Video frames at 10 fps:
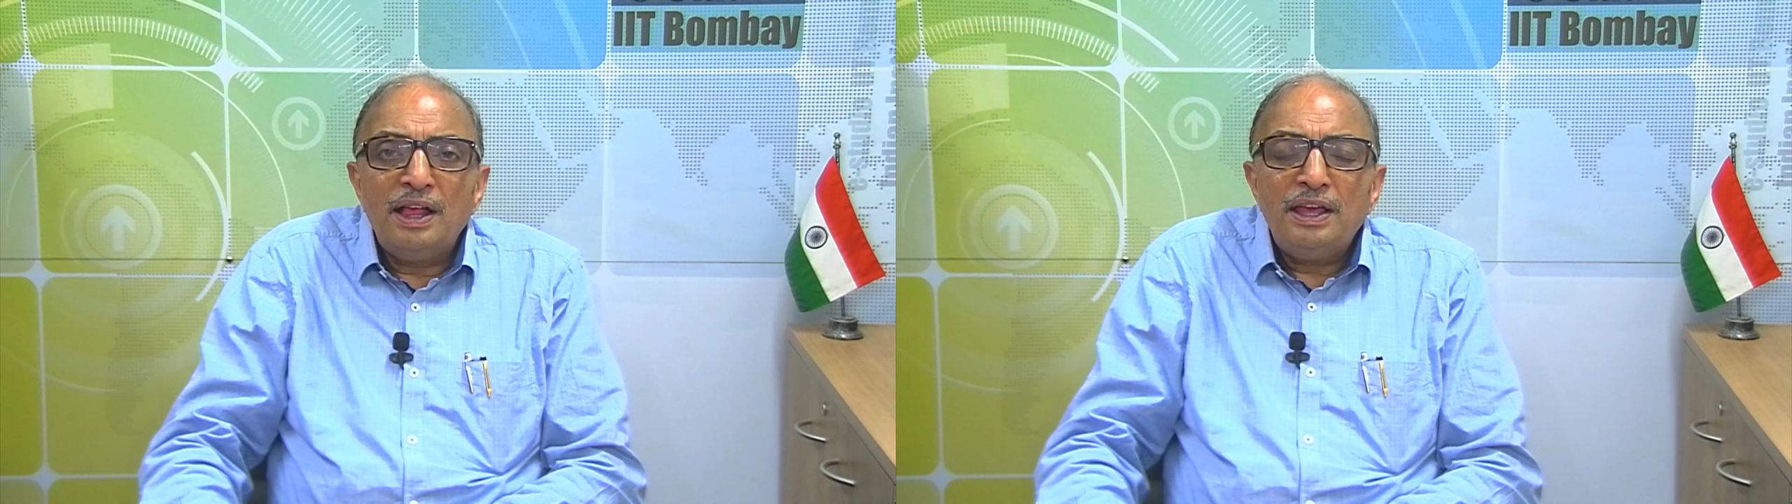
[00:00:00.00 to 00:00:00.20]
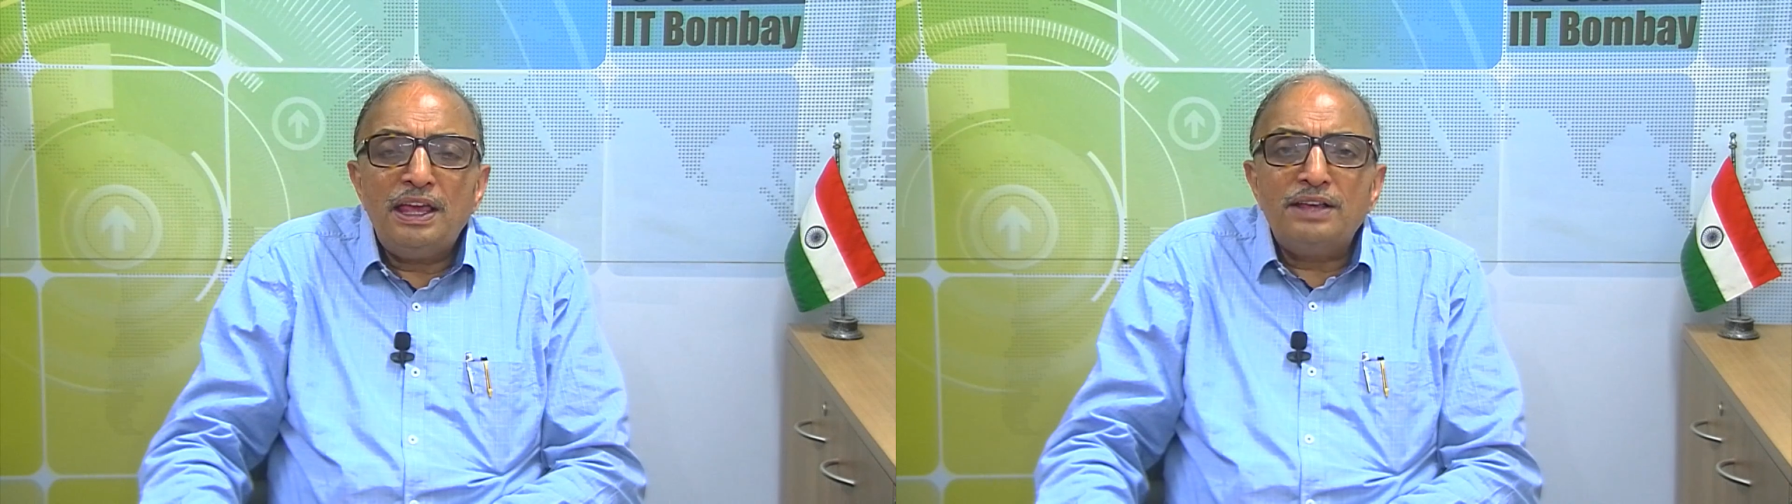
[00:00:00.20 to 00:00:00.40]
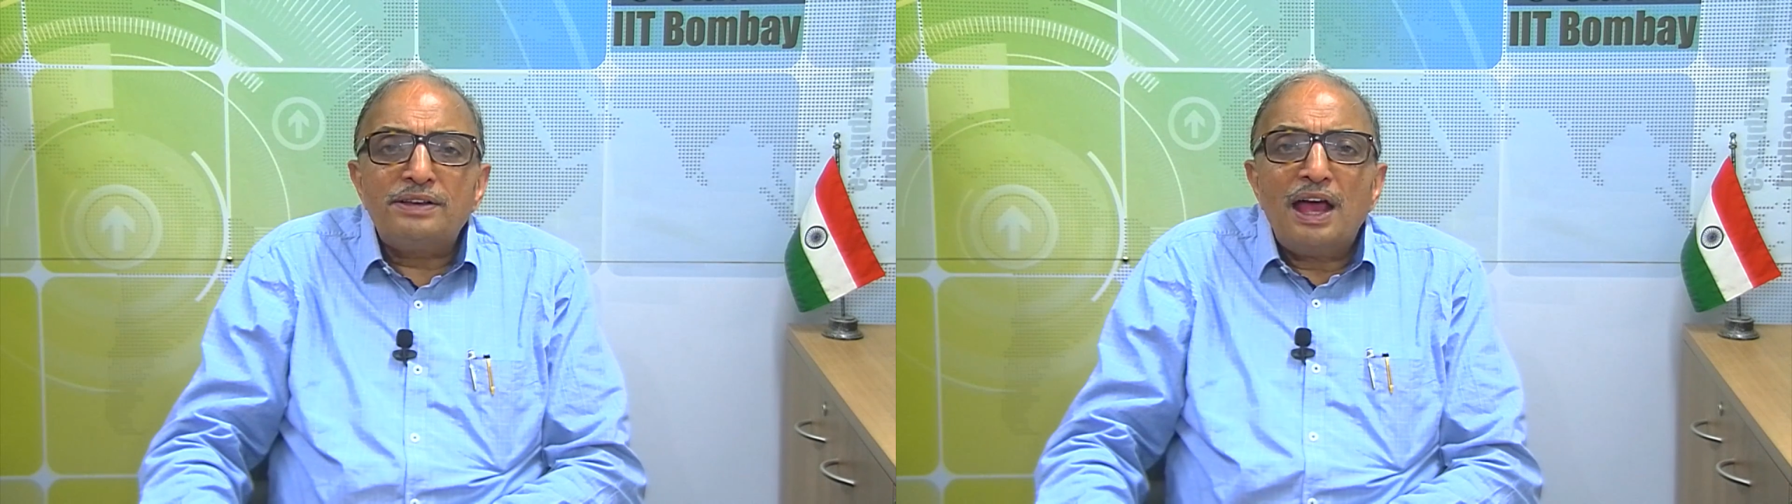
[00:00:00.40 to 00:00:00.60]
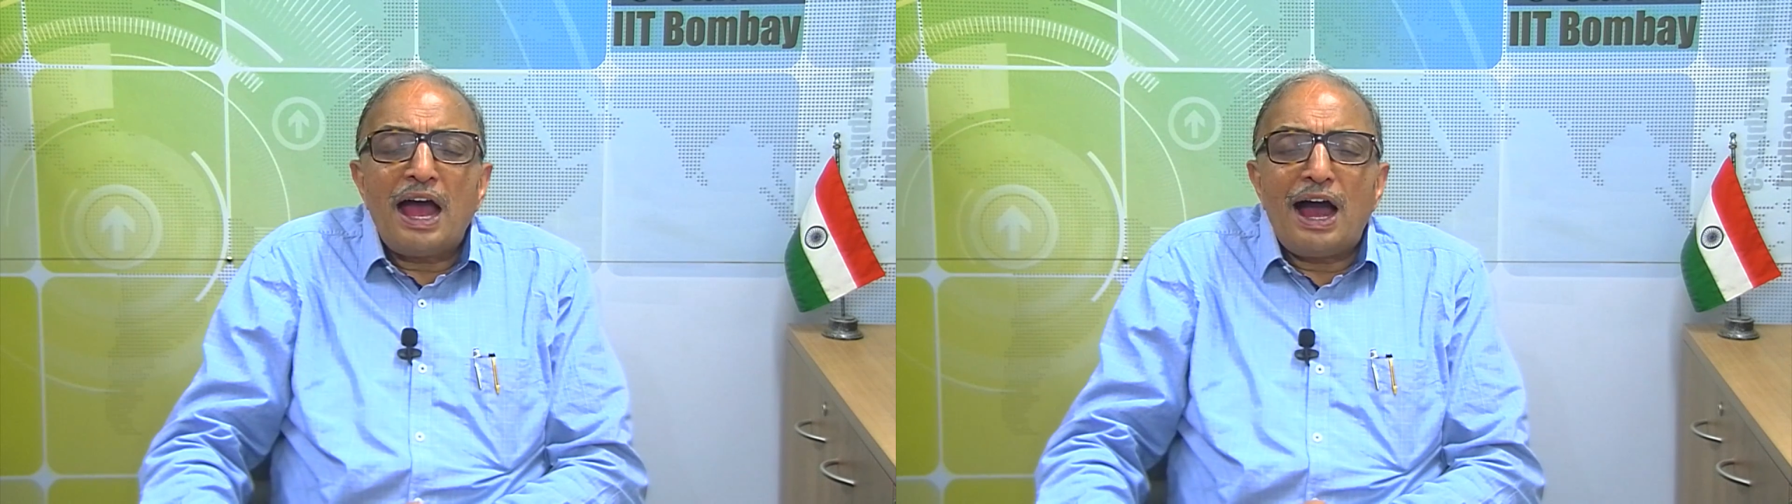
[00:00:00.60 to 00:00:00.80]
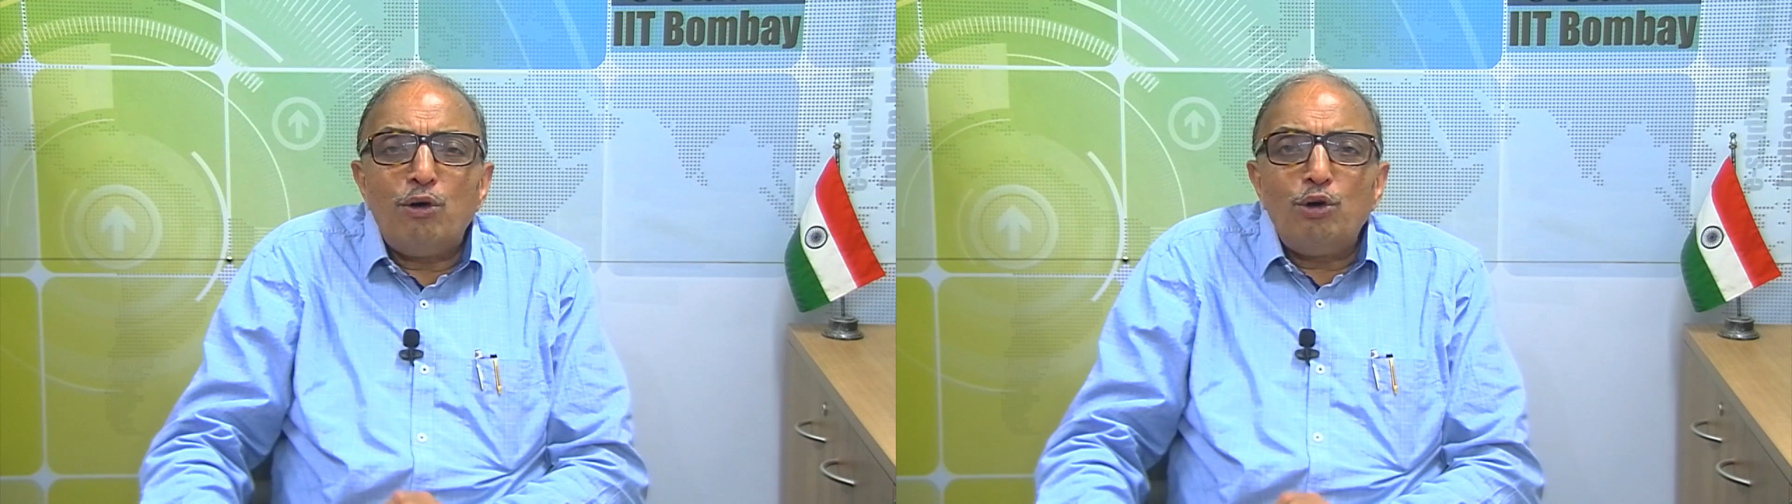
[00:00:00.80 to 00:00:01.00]
is
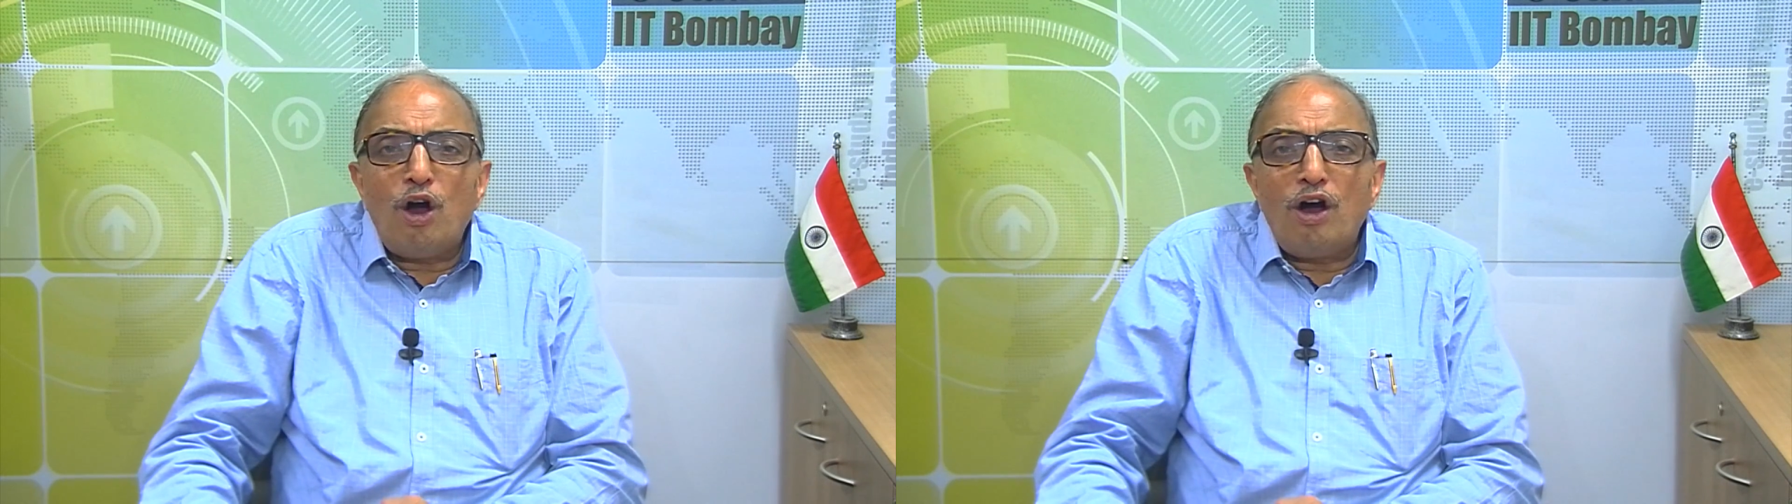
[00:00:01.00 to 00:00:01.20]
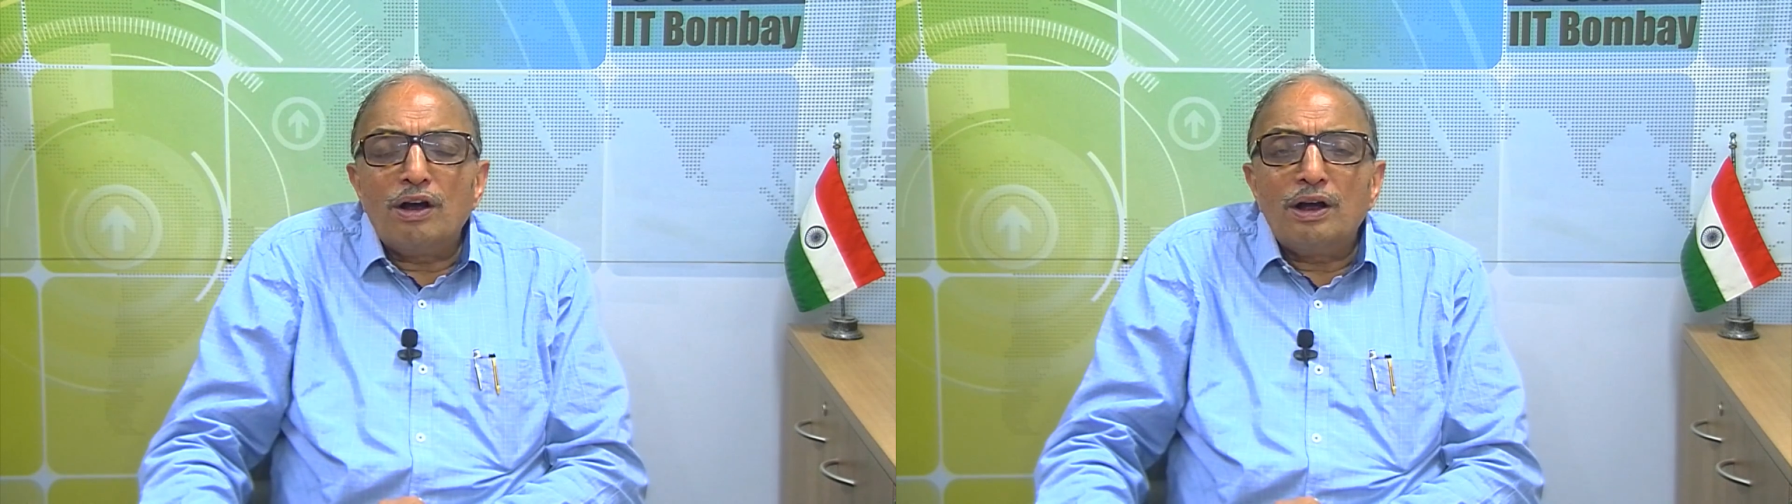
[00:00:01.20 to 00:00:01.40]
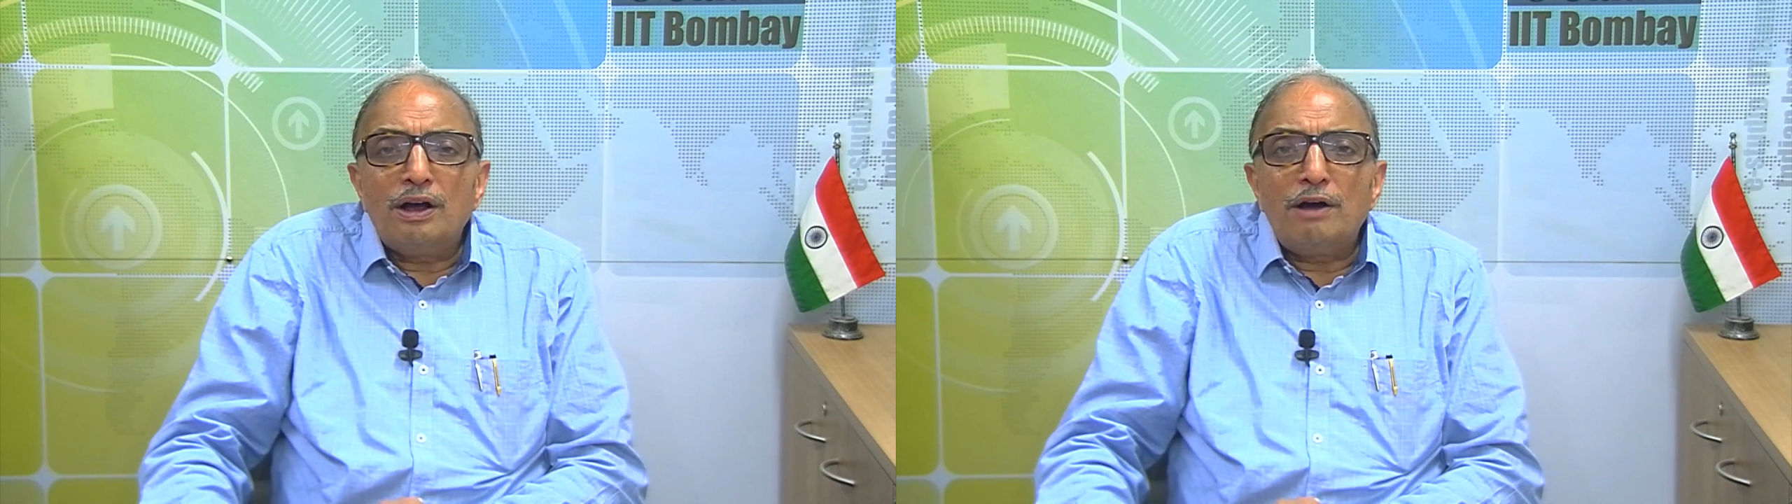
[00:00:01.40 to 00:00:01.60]
how long